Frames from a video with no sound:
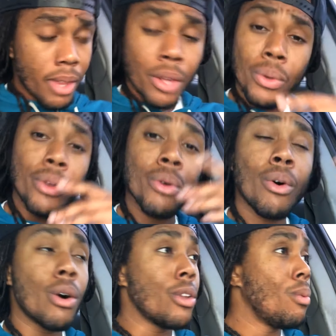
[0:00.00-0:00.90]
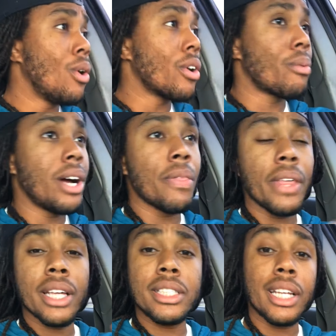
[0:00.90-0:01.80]
You walking around
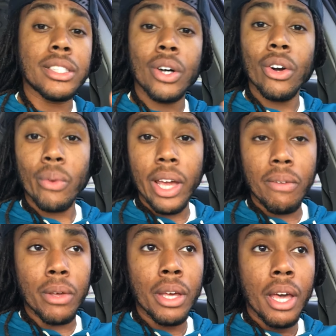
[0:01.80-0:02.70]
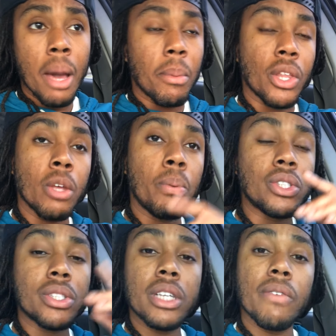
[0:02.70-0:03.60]
thinking shit is all gravy, but then you put
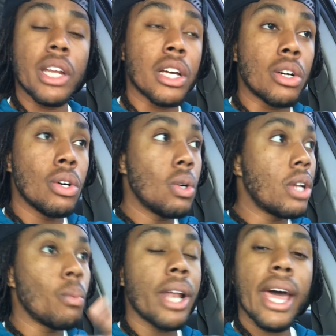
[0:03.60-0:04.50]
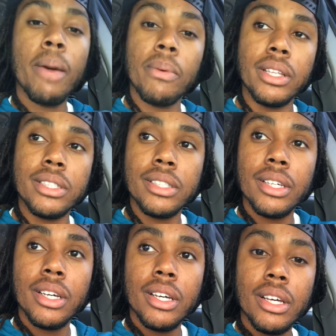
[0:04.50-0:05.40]
yourself in a cocoon, and what happens?
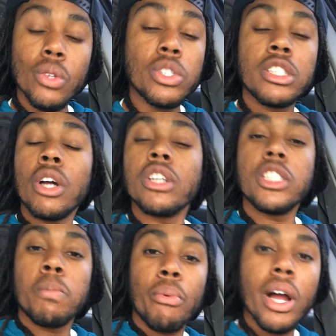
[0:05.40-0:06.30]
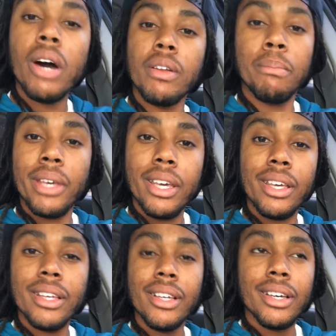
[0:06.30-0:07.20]
You start sprouting,
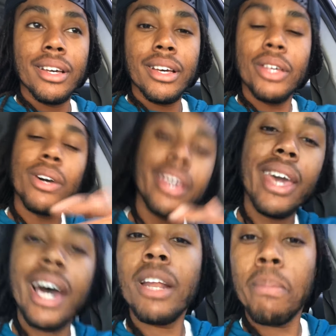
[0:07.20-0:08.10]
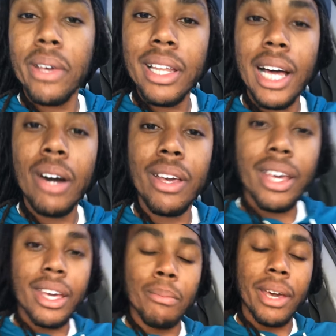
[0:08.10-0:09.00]
B. You're a caterpillar out
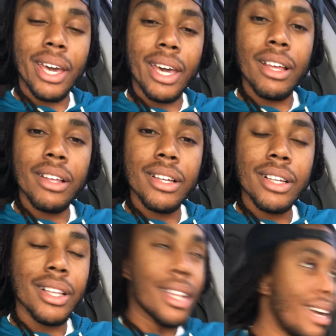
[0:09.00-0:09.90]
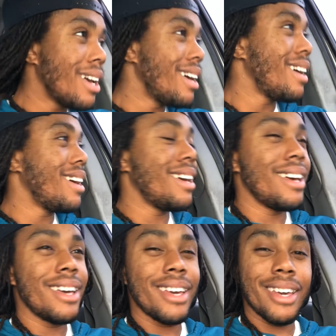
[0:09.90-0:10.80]
here, man.
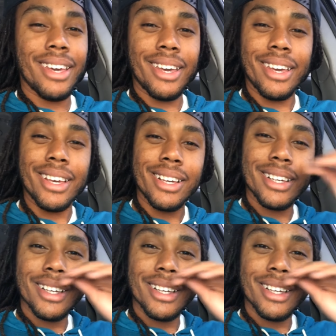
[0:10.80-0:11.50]
Dang.